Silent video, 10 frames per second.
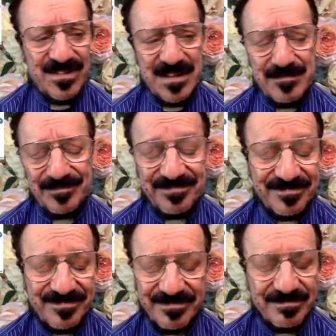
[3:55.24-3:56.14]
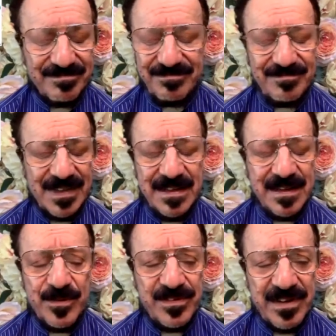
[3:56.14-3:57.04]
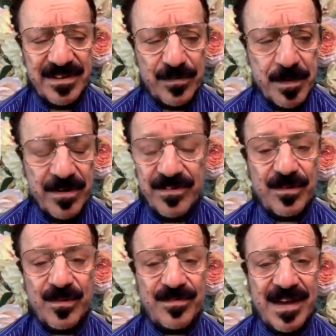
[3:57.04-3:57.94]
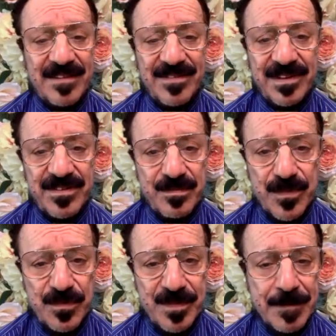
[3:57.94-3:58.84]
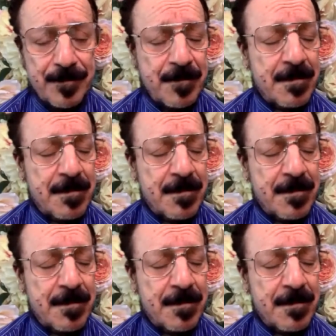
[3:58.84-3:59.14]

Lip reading: and it was a spiritual revivalist movement